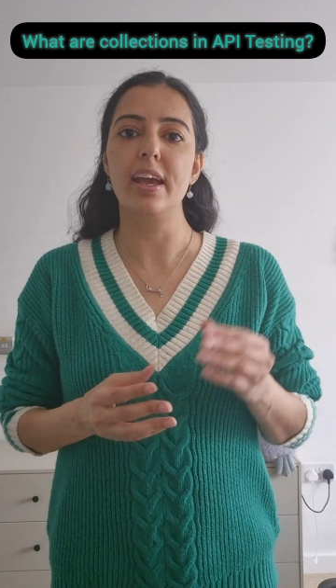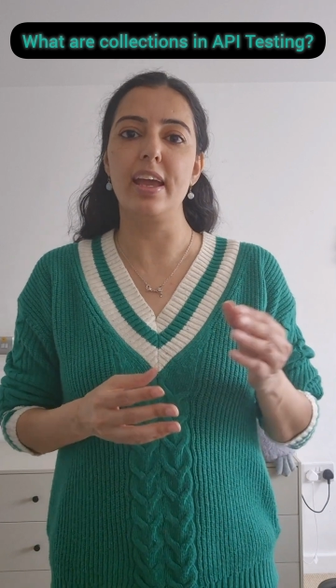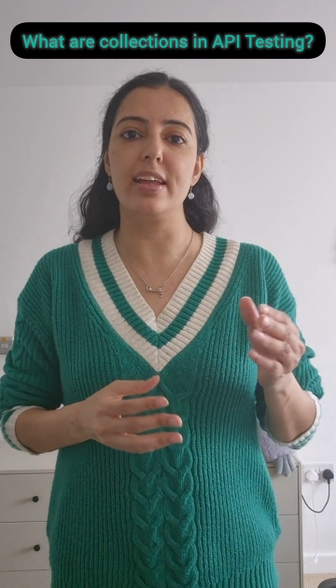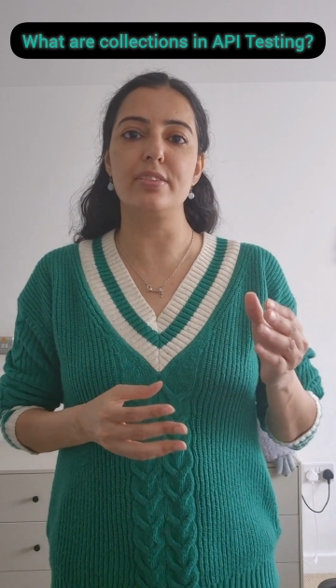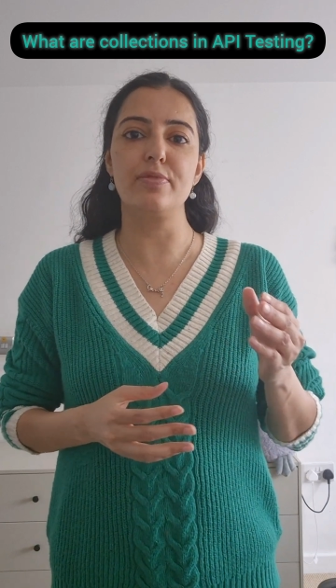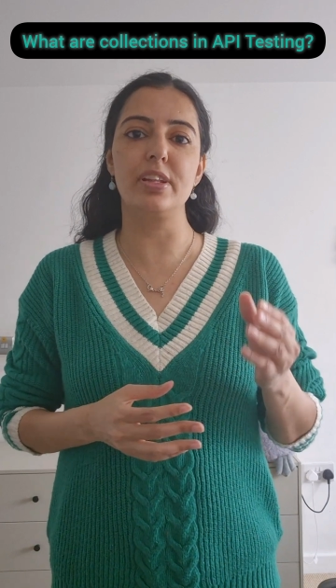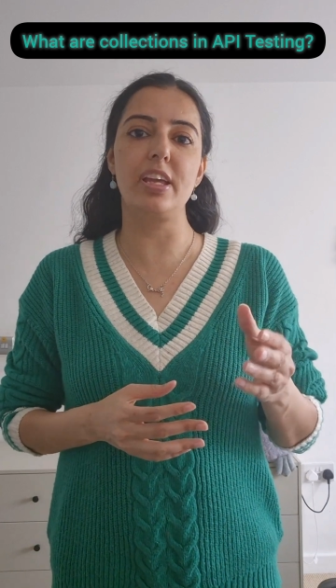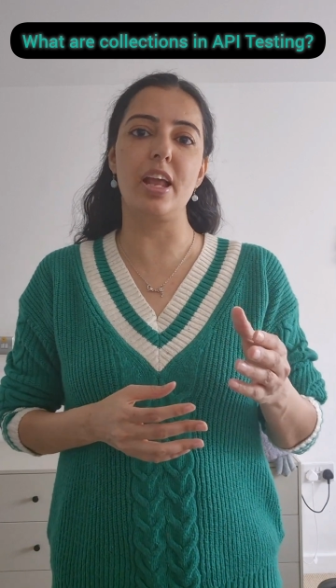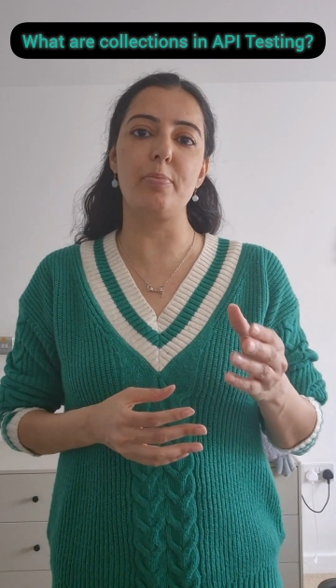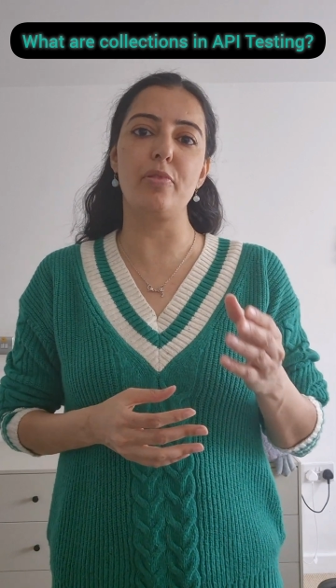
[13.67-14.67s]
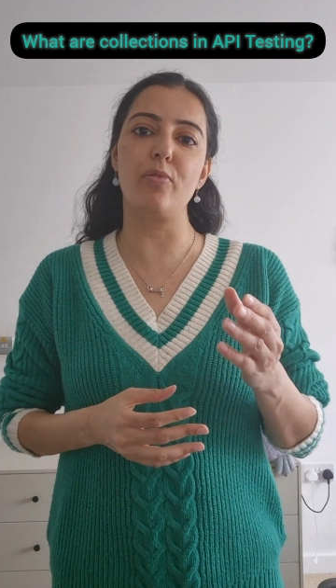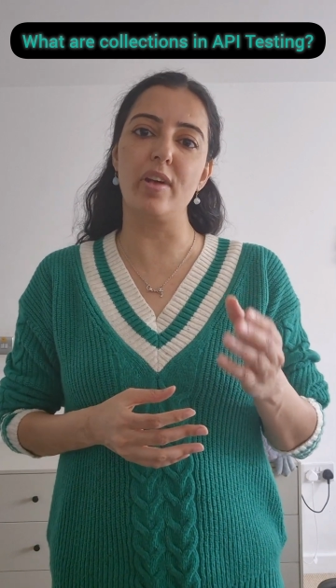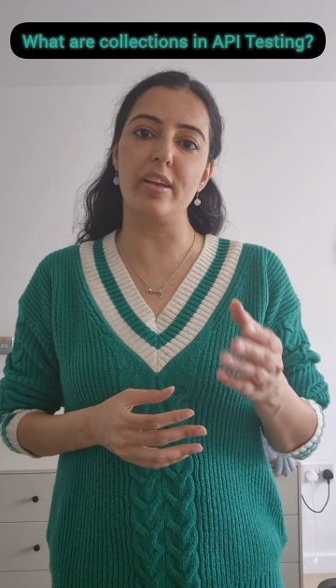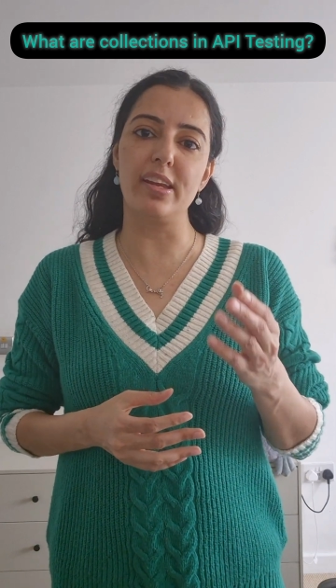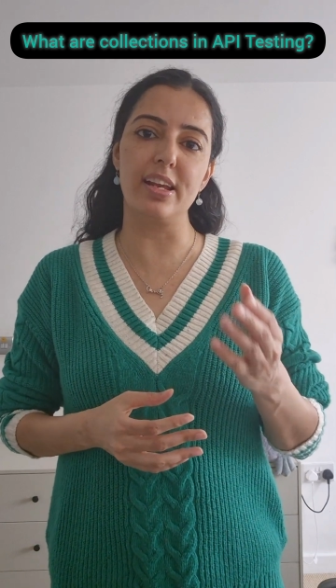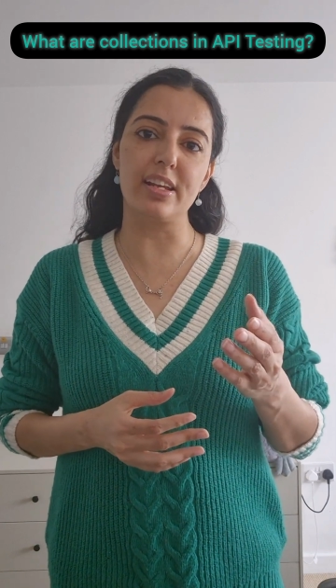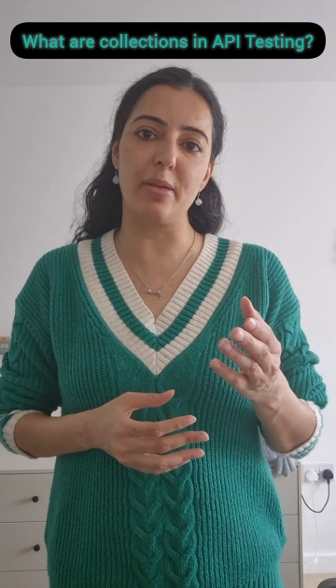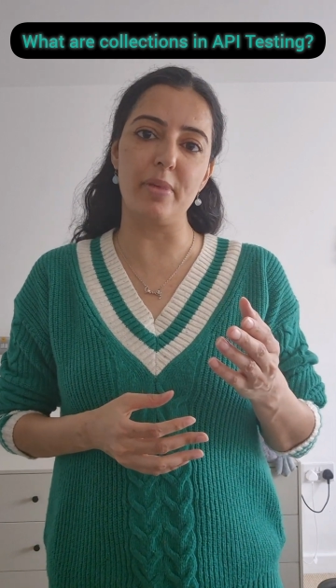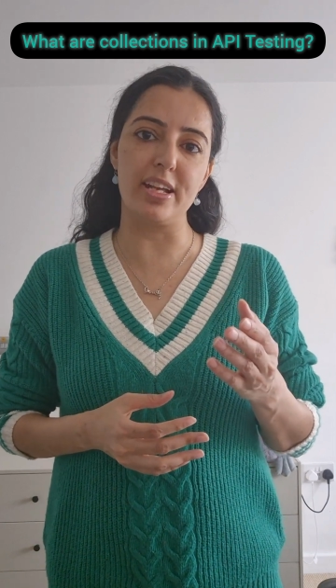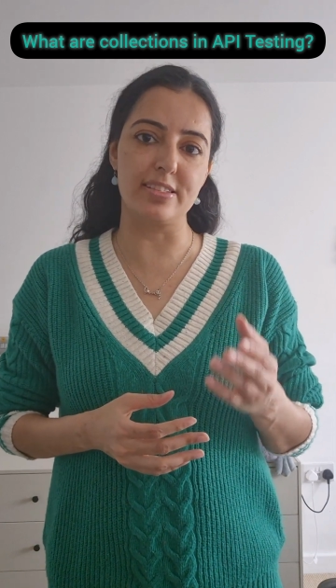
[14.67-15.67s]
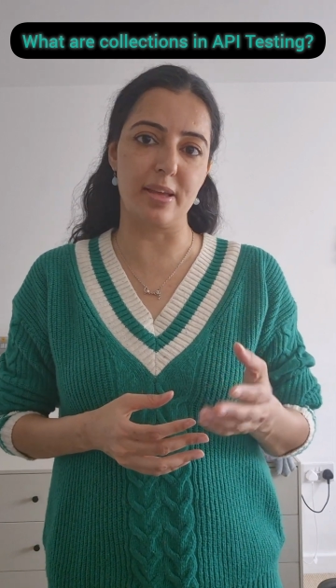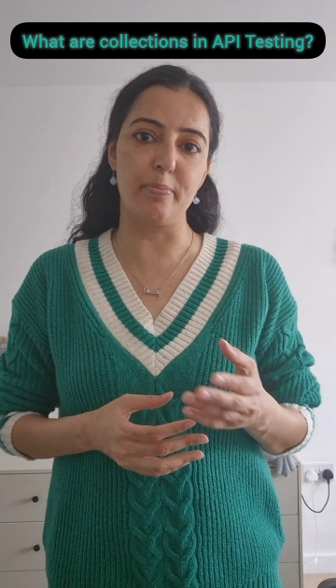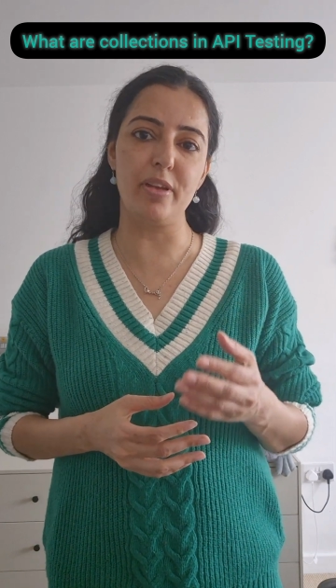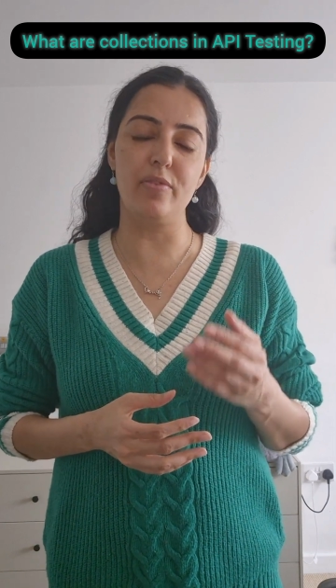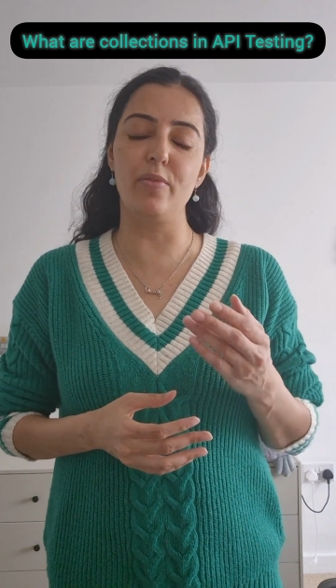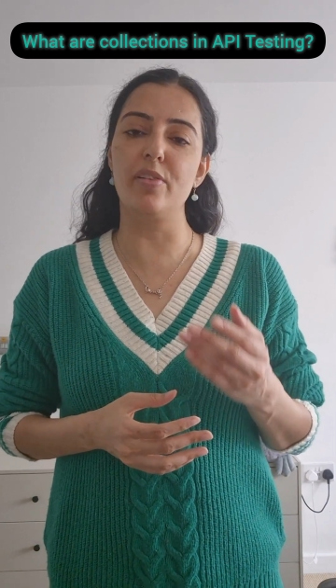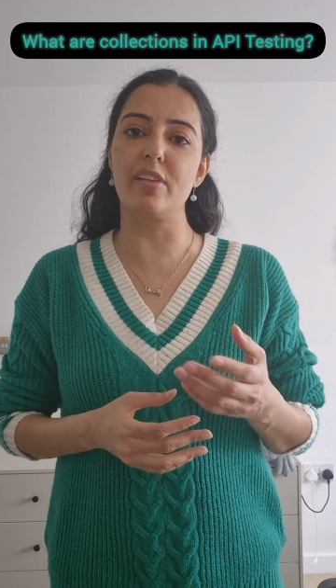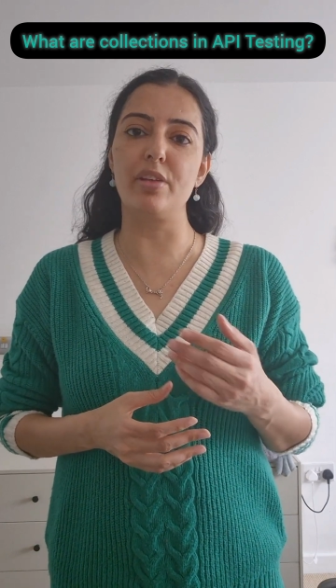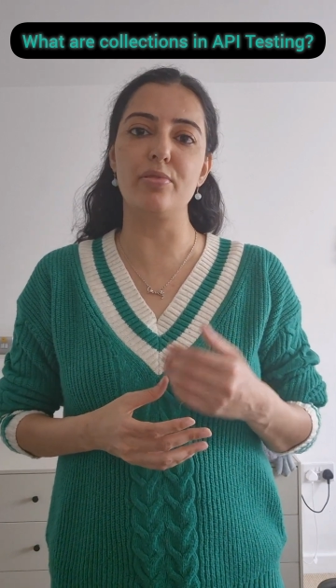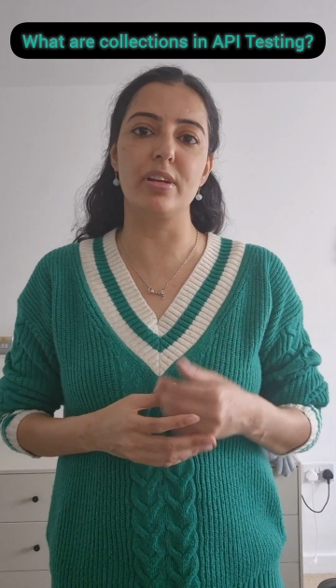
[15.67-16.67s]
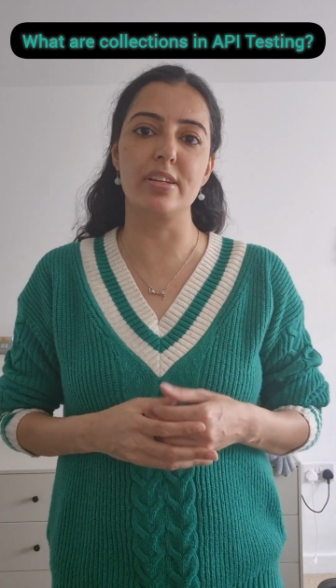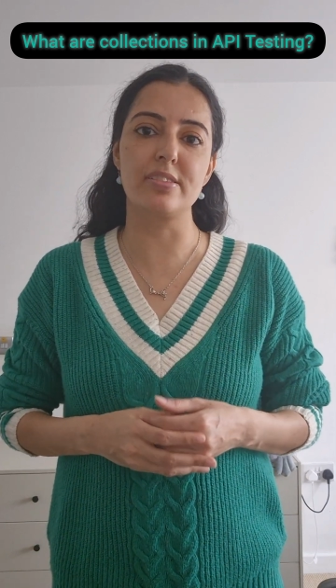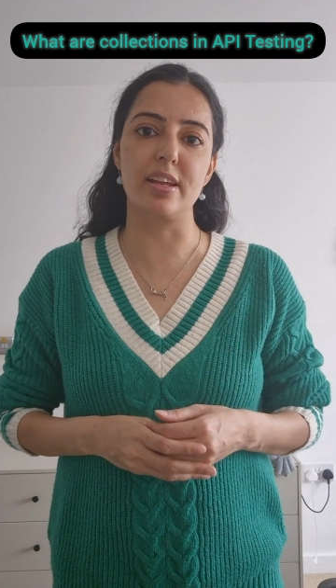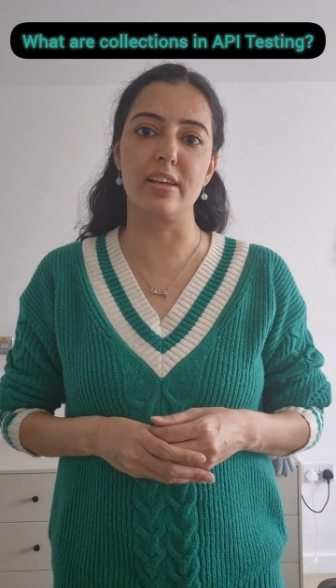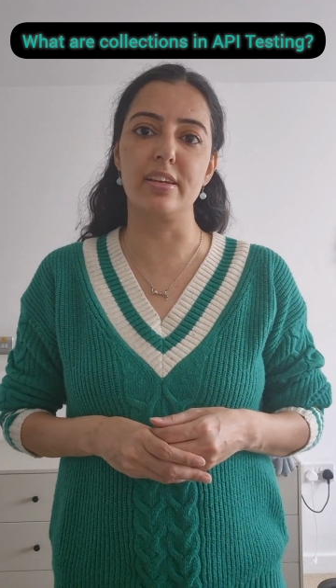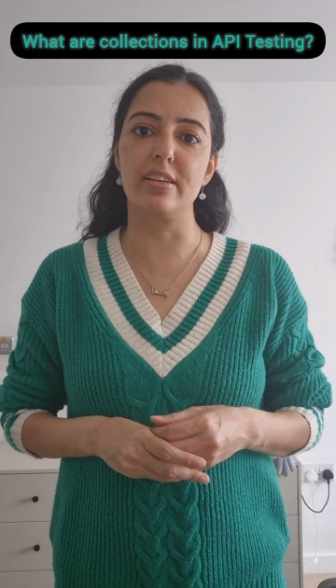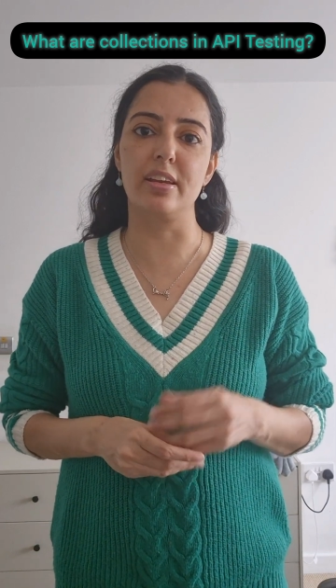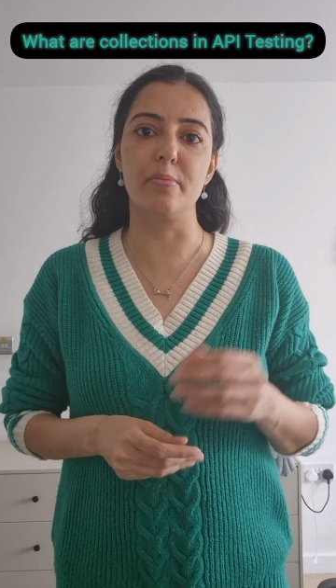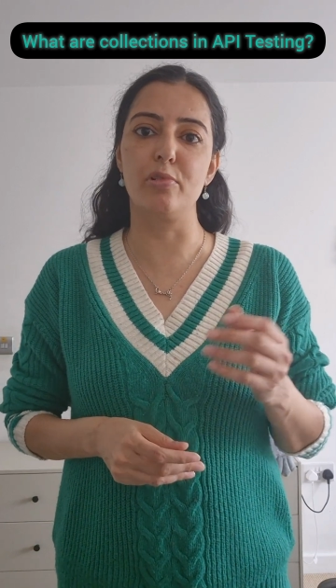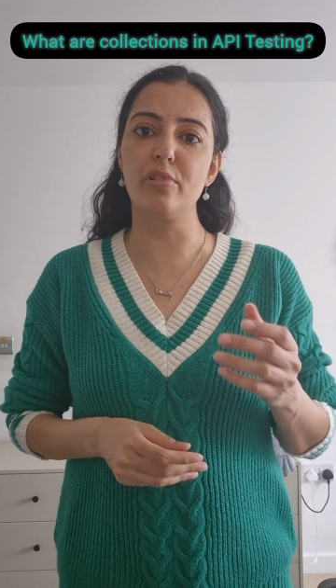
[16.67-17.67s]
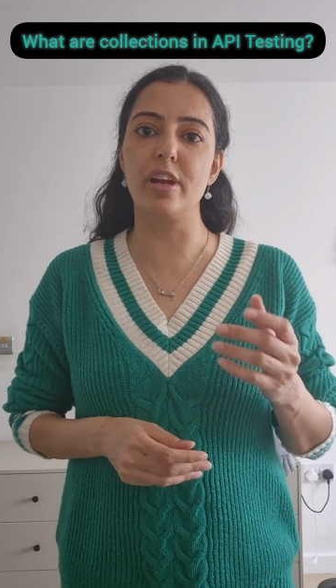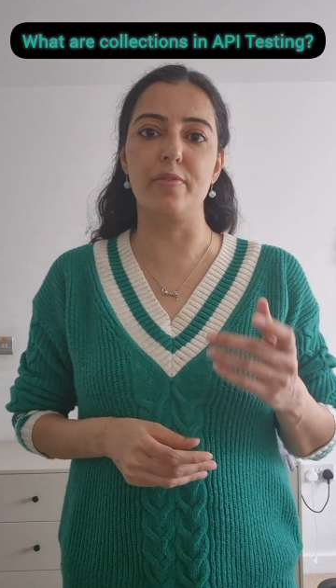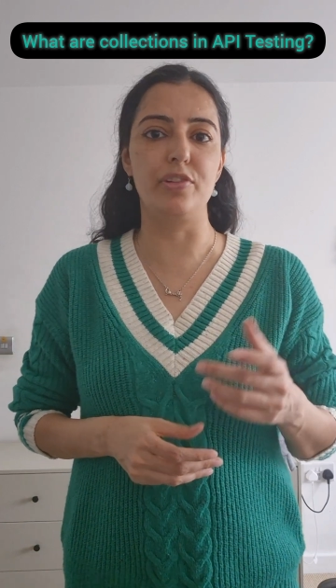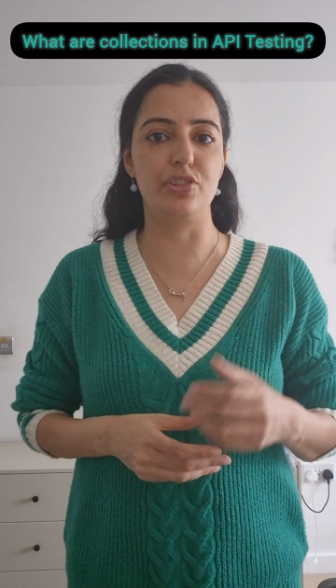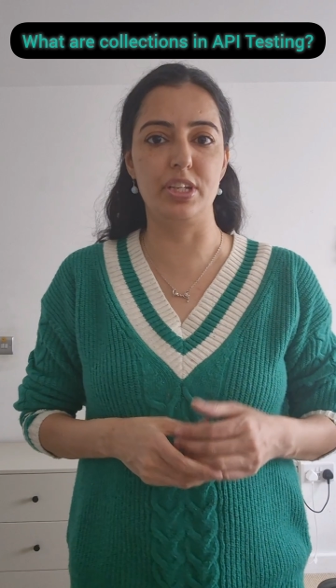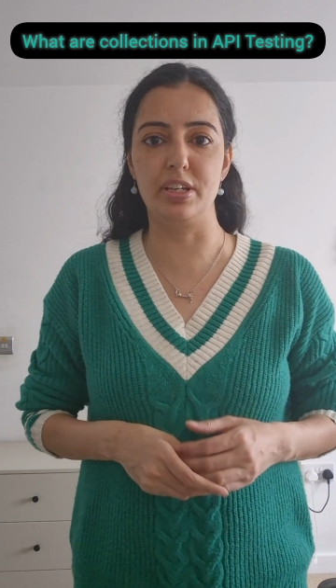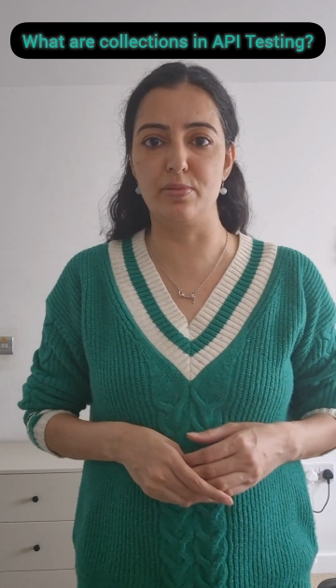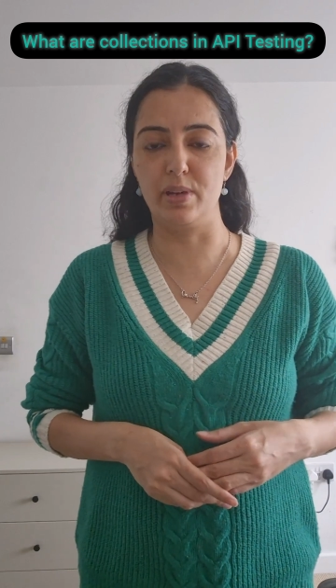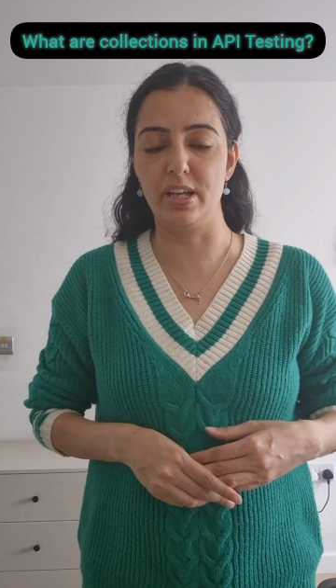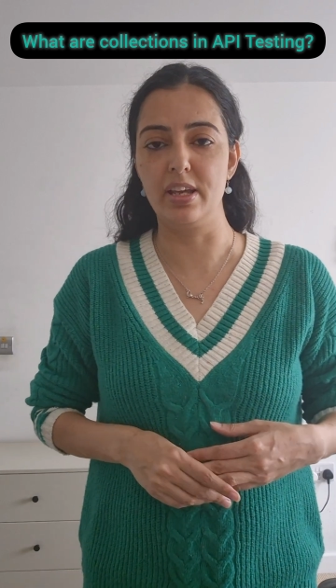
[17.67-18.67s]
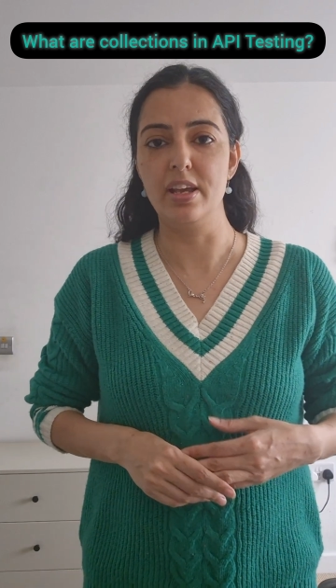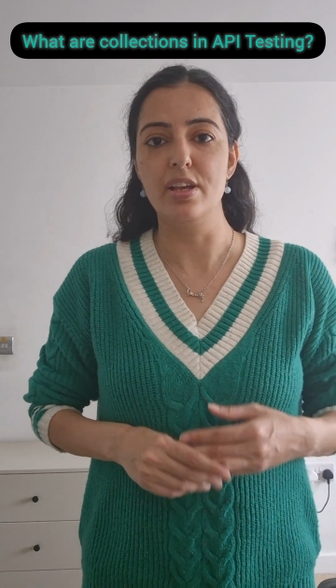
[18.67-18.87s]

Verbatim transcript: And with the help of one real-time example, we will try to understand it in a more efficient way.